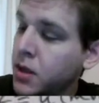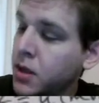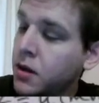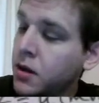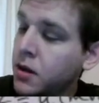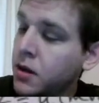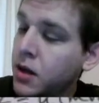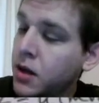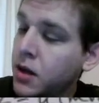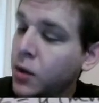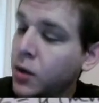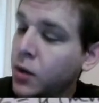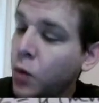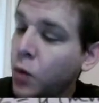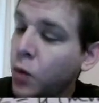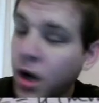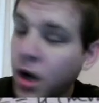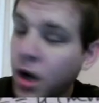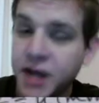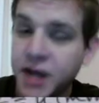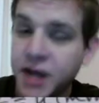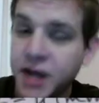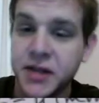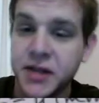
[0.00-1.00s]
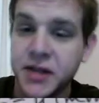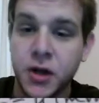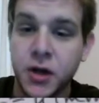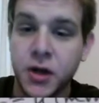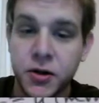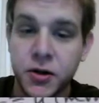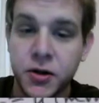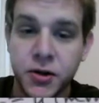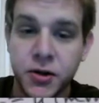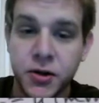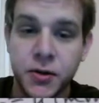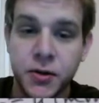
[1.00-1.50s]
And Y is
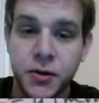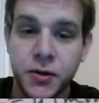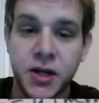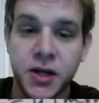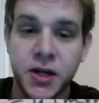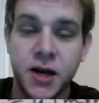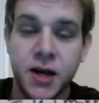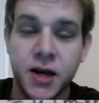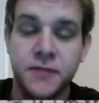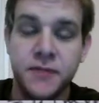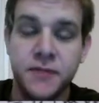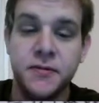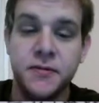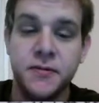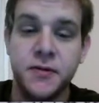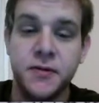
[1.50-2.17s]
also going to have